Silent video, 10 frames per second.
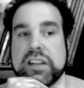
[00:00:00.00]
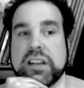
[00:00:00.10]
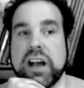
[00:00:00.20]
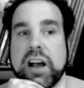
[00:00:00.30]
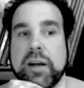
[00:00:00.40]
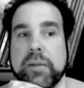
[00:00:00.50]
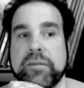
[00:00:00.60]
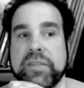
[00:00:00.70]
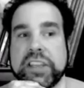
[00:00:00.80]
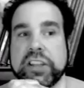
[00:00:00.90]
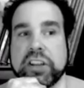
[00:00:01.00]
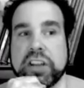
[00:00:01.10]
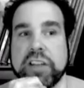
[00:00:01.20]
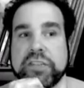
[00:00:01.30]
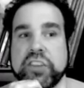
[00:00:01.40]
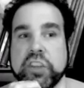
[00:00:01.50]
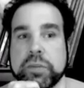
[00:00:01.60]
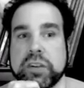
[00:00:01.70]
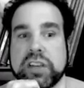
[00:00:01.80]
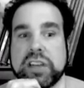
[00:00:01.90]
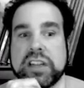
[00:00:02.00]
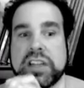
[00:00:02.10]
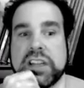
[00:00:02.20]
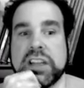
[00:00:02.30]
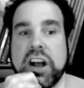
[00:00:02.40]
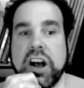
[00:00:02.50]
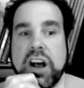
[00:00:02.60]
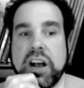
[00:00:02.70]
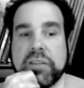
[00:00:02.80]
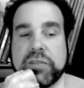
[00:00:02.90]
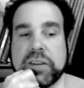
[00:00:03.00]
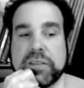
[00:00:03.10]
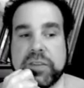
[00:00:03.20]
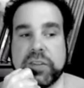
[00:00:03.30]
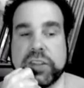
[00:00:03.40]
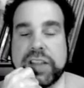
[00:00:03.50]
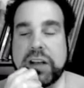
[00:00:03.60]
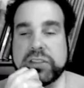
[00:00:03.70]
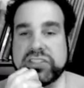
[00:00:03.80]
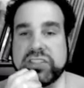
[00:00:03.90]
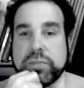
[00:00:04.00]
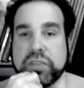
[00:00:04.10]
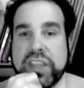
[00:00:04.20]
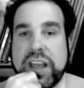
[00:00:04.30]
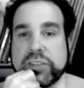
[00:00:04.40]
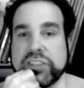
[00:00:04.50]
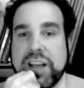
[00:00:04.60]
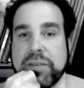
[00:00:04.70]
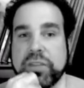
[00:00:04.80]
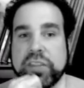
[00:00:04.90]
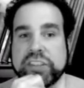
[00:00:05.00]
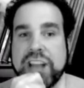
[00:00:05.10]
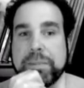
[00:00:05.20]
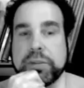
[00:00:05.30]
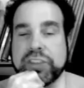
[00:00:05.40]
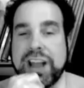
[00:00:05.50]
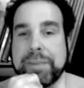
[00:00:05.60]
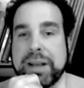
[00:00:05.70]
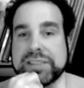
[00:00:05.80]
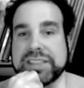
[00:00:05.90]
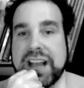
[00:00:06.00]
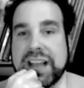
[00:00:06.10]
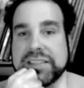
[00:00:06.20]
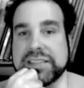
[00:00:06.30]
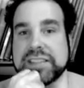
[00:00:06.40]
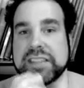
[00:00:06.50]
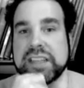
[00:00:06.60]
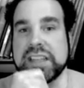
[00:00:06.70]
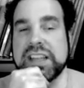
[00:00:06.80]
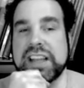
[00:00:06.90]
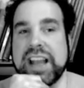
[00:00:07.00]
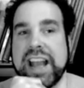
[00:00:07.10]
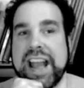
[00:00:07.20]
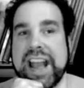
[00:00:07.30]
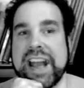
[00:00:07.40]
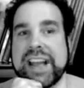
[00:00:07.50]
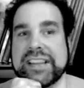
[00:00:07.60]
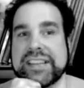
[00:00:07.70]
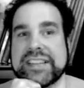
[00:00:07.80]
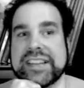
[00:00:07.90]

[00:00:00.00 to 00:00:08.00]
uh, figure of humor uh, for for the El, for the El Cha- for the Chapo Trap House guys, and